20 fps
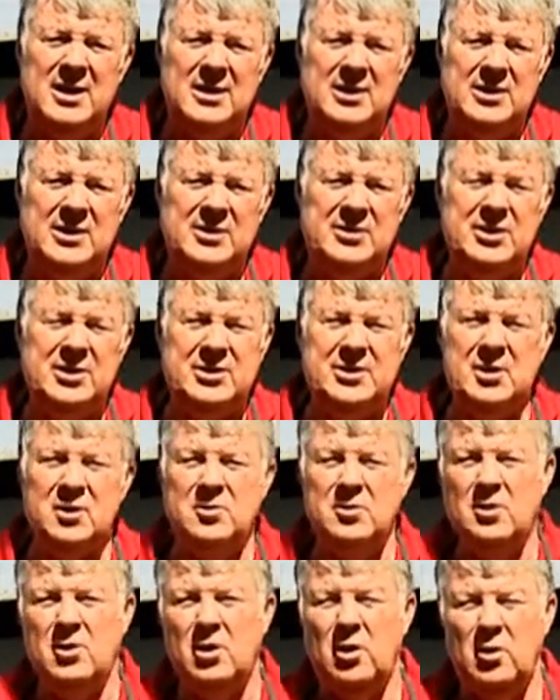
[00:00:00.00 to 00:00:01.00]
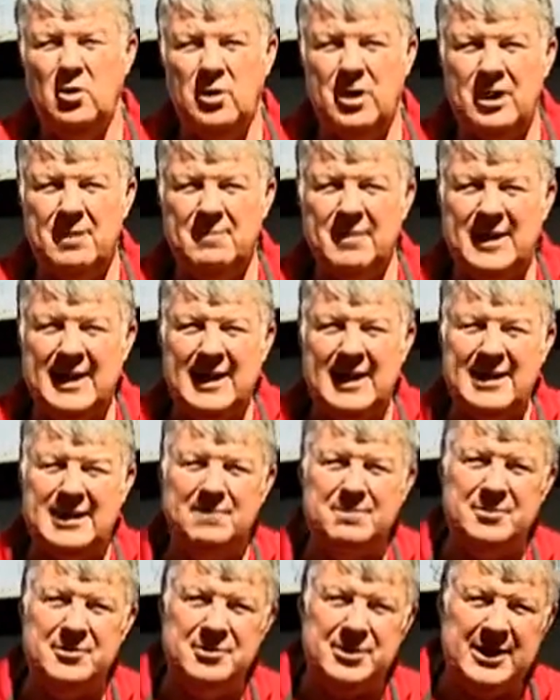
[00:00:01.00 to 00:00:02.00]
You just don't know a whole lot about how
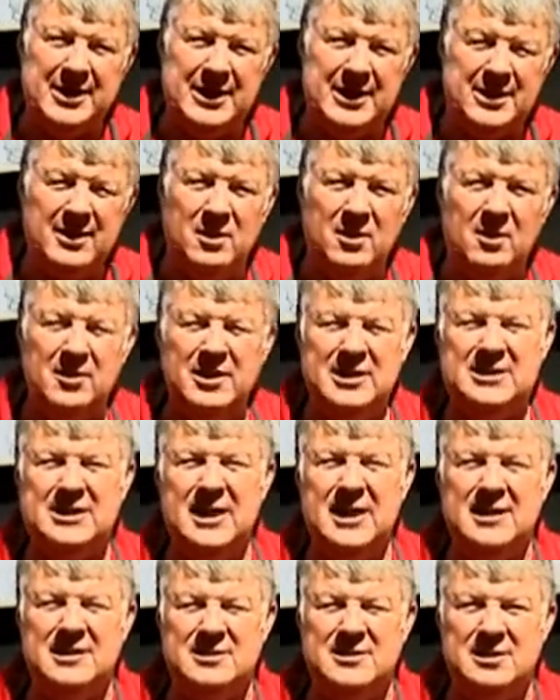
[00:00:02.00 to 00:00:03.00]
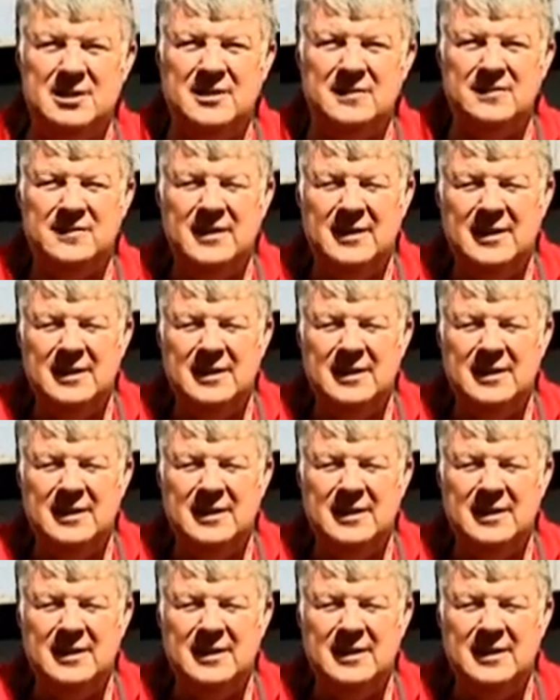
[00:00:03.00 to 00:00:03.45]
you present it, all this kind of stuff."